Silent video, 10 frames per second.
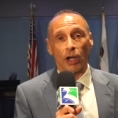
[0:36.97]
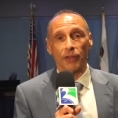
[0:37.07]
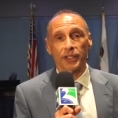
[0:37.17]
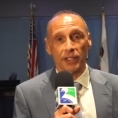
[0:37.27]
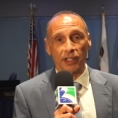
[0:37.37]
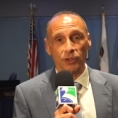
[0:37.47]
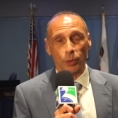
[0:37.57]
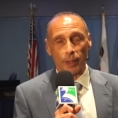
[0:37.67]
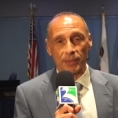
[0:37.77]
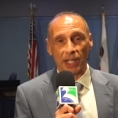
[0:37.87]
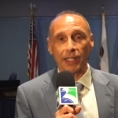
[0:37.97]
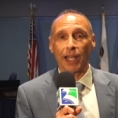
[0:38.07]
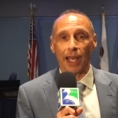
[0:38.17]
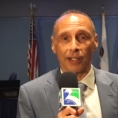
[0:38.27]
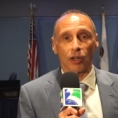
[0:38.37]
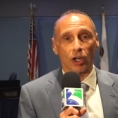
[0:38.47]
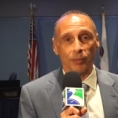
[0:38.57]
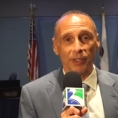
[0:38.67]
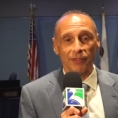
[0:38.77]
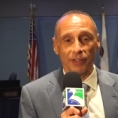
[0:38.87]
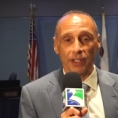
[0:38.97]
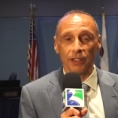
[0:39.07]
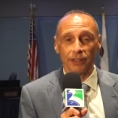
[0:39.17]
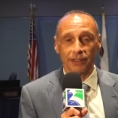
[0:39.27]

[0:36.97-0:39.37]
on the city's website at rpvca.gov.